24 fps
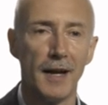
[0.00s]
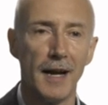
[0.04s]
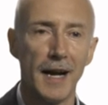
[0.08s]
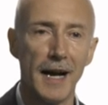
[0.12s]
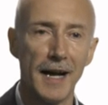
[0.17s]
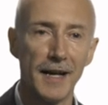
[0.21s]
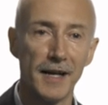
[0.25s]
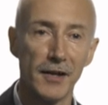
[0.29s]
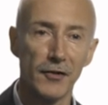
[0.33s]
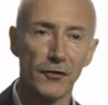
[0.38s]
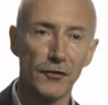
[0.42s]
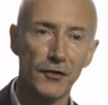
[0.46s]

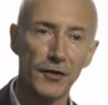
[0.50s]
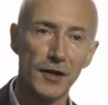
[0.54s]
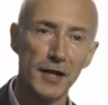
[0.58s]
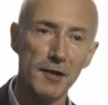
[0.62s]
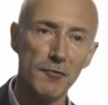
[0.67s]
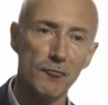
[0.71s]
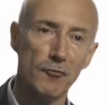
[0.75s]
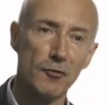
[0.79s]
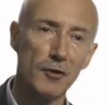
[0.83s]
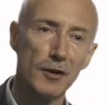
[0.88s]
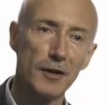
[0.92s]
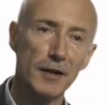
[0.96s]
And it's
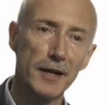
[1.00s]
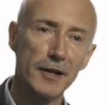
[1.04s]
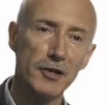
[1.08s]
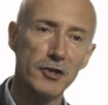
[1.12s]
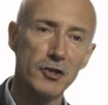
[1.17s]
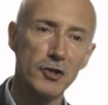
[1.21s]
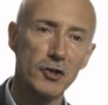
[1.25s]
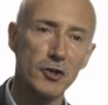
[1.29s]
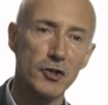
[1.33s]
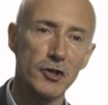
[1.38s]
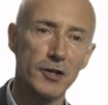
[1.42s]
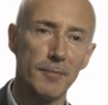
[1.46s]
the
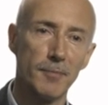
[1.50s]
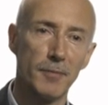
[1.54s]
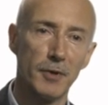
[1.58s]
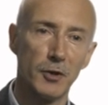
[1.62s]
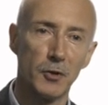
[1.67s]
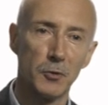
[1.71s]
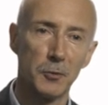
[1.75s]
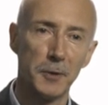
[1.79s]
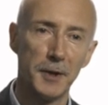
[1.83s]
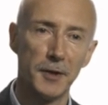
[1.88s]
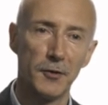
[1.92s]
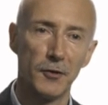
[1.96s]
relationship
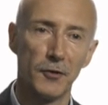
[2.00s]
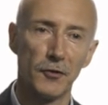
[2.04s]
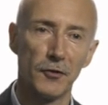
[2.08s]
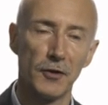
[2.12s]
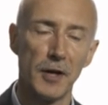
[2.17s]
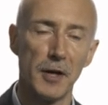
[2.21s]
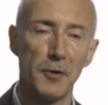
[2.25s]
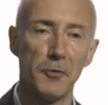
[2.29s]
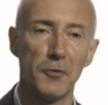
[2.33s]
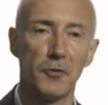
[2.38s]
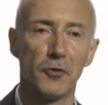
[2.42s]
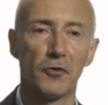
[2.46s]
between the
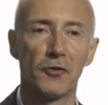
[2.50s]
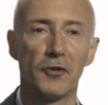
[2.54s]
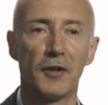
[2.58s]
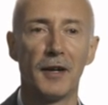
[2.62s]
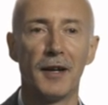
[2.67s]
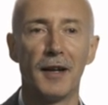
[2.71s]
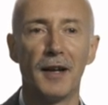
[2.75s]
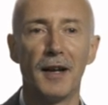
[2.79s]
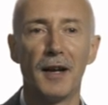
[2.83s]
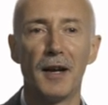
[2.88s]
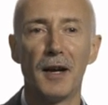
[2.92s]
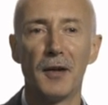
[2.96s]
zones
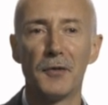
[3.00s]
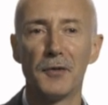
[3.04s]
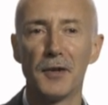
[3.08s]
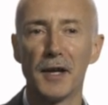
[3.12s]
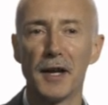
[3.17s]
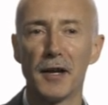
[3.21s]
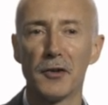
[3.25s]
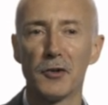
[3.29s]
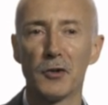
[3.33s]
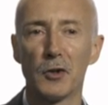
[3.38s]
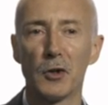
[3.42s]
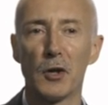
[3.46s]
and the
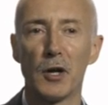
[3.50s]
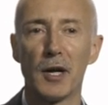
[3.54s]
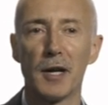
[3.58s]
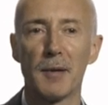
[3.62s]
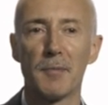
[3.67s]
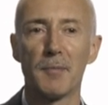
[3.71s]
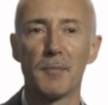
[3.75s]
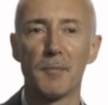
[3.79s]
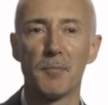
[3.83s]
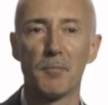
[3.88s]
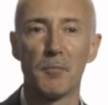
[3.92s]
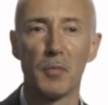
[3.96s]

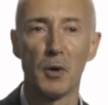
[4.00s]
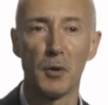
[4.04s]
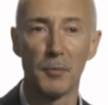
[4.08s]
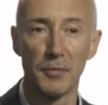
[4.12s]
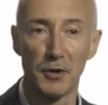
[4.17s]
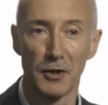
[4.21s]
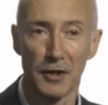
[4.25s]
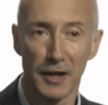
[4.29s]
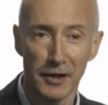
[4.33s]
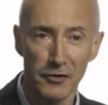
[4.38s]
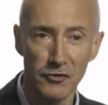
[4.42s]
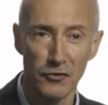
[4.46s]
underlying
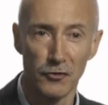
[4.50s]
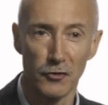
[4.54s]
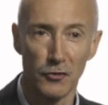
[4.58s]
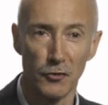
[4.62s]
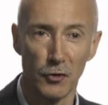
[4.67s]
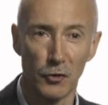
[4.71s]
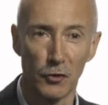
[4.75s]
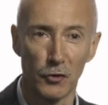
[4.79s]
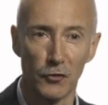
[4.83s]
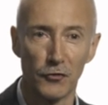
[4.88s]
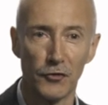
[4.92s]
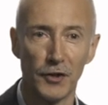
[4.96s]
population
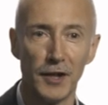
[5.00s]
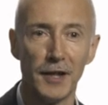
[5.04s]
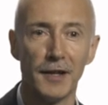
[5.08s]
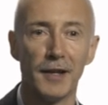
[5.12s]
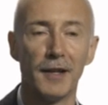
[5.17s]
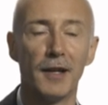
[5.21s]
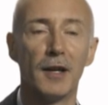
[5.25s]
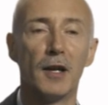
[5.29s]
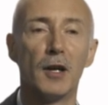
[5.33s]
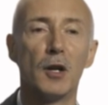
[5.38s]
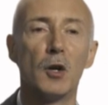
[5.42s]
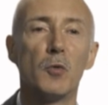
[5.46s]
geography
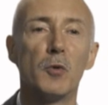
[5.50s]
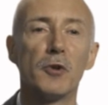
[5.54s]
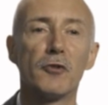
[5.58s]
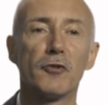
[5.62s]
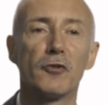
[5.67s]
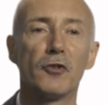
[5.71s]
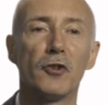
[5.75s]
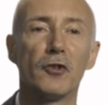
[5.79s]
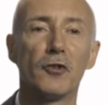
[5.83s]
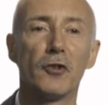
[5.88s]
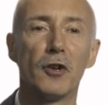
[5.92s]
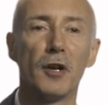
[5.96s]

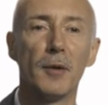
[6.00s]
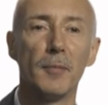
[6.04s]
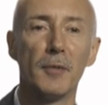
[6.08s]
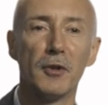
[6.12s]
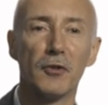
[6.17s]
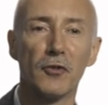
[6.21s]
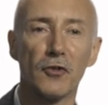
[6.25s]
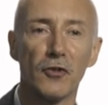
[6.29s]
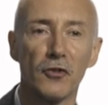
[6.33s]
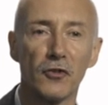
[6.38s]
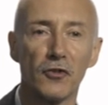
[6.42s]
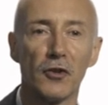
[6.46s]
which
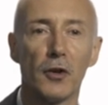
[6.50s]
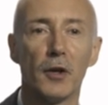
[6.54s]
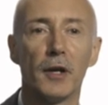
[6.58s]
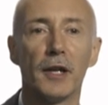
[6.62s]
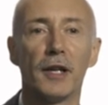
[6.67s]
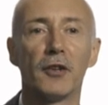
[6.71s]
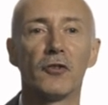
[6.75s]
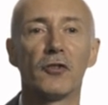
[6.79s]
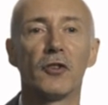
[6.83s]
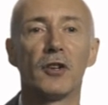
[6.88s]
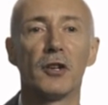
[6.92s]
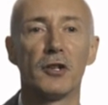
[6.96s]
determines the
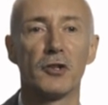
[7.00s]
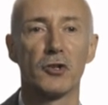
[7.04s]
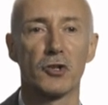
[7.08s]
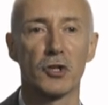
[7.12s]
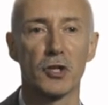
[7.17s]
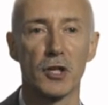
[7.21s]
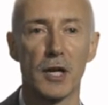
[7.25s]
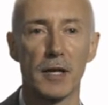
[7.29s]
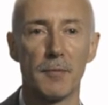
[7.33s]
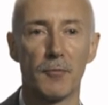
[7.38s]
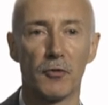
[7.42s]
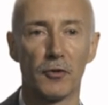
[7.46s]
size and
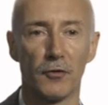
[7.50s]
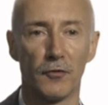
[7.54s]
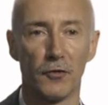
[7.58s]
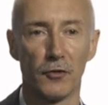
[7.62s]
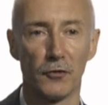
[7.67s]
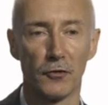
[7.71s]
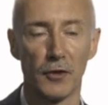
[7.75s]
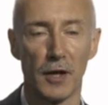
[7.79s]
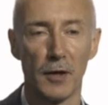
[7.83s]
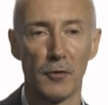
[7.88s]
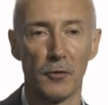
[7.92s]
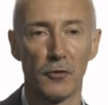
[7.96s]
shapes of
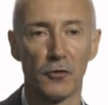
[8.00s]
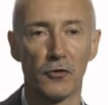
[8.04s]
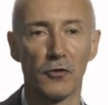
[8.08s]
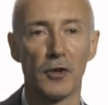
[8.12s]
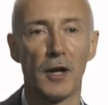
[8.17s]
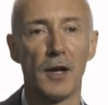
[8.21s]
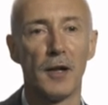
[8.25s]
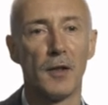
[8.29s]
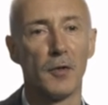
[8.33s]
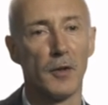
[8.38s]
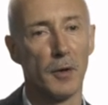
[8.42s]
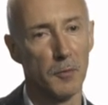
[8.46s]
the zones.
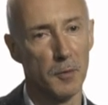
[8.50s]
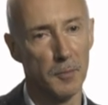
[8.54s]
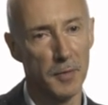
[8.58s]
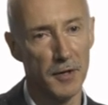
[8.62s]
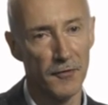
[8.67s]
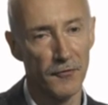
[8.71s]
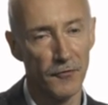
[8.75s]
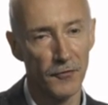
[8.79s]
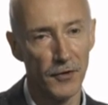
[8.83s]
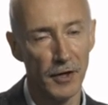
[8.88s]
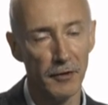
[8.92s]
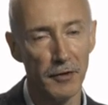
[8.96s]
They will
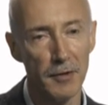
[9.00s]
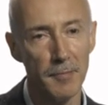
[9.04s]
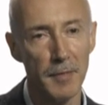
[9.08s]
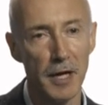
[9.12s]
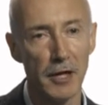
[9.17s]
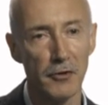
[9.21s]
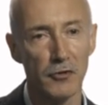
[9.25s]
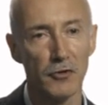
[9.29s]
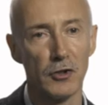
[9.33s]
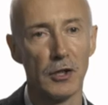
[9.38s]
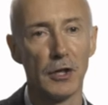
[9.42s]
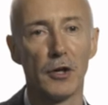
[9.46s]
be very
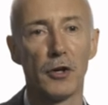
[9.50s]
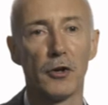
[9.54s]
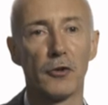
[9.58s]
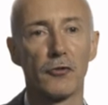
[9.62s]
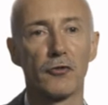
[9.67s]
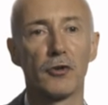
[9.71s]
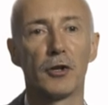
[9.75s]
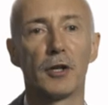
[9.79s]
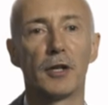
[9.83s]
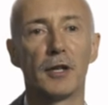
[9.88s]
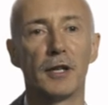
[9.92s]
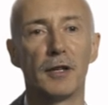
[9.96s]
much
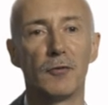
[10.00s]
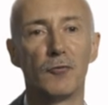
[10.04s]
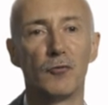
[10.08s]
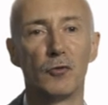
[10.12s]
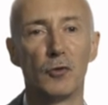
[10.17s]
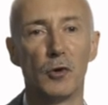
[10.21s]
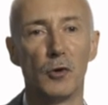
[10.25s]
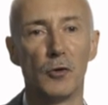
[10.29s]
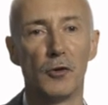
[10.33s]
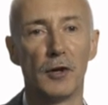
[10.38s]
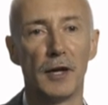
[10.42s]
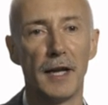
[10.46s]
larger in
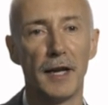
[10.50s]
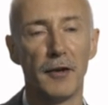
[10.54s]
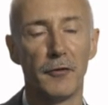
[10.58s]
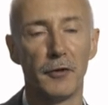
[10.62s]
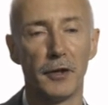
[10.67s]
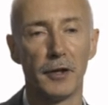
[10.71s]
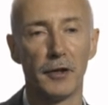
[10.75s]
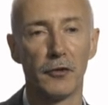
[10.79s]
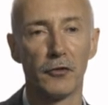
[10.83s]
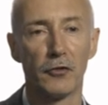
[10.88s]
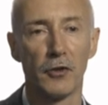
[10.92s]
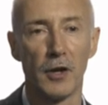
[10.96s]
rural
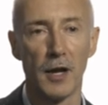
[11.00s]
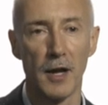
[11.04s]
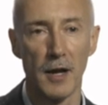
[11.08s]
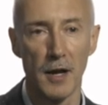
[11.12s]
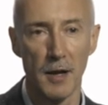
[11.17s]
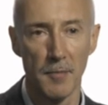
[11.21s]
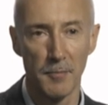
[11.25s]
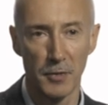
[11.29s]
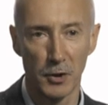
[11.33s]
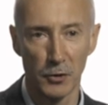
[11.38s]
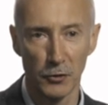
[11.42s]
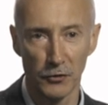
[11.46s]
areas
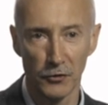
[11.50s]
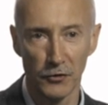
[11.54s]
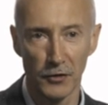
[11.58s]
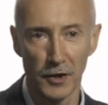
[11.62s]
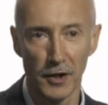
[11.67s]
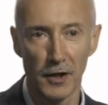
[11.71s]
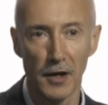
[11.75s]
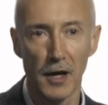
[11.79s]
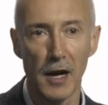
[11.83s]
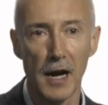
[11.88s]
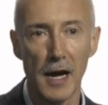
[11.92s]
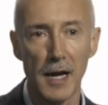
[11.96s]
because
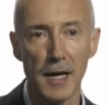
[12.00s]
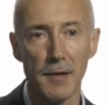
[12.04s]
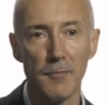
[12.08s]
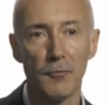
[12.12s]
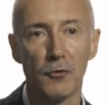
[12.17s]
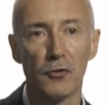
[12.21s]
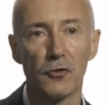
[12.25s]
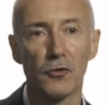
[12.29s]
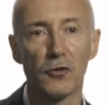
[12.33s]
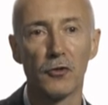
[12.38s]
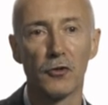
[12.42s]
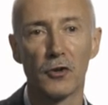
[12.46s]
they're
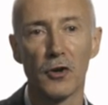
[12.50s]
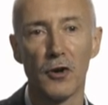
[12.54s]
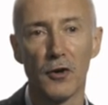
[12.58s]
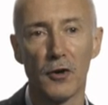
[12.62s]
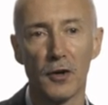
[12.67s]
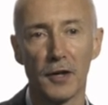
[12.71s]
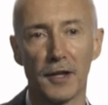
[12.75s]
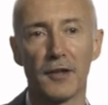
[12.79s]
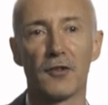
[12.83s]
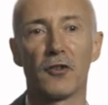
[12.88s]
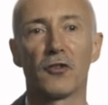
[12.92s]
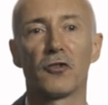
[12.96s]
aimed to
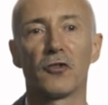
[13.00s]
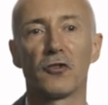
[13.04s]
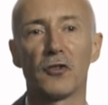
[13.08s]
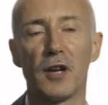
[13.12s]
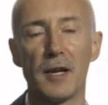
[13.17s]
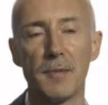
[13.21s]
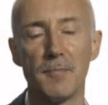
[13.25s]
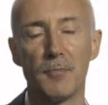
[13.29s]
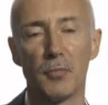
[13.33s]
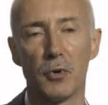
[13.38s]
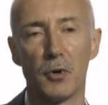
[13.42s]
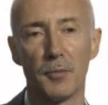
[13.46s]
target the
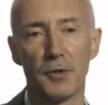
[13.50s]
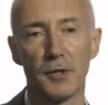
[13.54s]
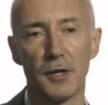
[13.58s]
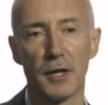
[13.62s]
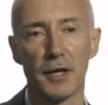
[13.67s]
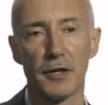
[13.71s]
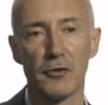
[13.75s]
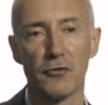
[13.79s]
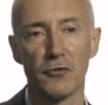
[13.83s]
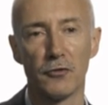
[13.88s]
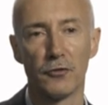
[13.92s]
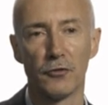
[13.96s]
same
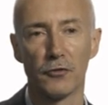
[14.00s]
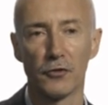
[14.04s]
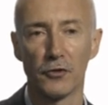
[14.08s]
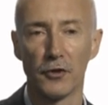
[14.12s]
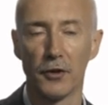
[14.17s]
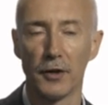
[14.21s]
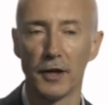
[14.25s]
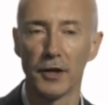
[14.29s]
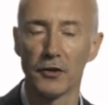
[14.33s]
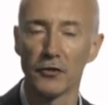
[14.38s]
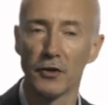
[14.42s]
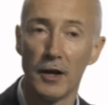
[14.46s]
population
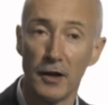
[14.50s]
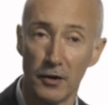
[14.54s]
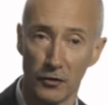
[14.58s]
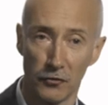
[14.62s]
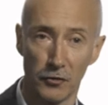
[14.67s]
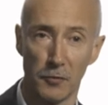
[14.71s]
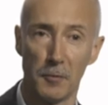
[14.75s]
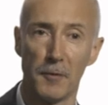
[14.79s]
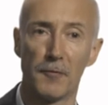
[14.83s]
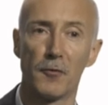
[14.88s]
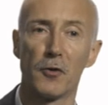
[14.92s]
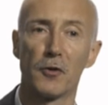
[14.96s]
size.
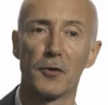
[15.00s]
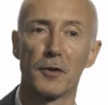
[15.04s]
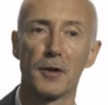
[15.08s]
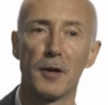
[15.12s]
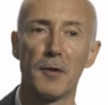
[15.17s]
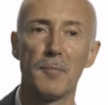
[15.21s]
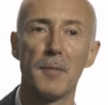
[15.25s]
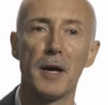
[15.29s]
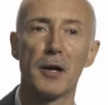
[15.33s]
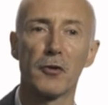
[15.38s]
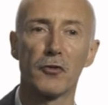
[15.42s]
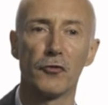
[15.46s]
So we've got to
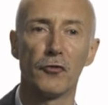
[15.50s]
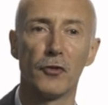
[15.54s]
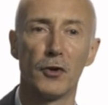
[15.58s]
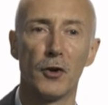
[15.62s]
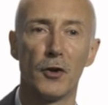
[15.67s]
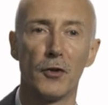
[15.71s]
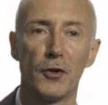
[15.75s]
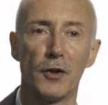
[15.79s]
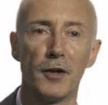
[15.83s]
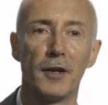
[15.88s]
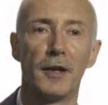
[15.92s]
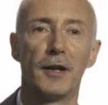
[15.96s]
go much
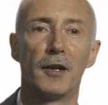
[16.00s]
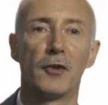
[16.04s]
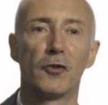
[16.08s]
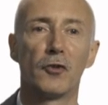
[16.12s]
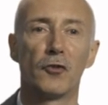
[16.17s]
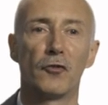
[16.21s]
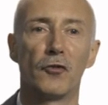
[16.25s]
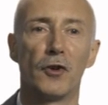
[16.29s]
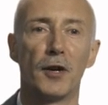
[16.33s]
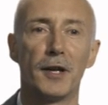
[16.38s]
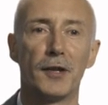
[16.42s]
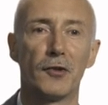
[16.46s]
further
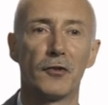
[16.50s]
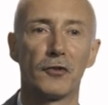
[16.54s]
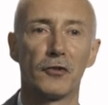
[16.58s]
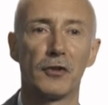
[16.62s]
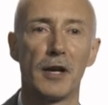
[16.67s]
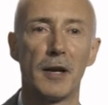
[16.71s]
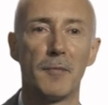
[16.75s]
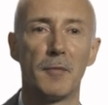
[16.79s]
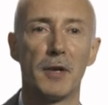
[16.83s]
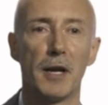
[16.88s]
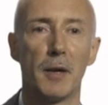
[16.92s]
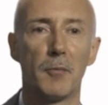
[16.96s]
to find the
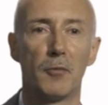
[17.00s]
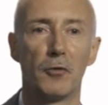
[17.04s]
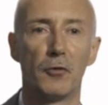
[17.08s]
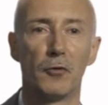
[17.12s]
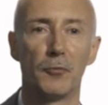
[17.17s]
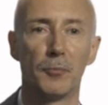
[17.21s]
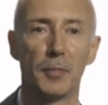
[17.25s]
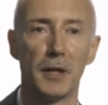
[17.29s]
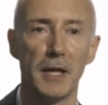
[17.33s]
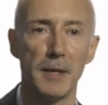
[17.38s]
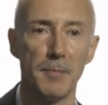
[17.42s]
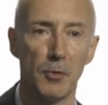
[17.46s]
same number
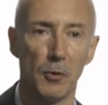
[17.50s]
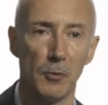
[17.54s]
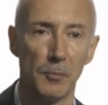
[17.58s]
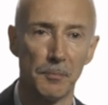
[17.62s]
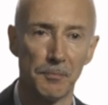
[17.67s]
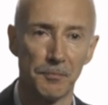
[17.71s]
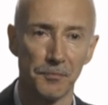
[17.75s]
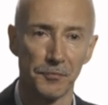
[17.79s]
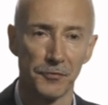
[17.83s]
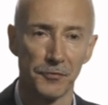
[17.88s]
of people.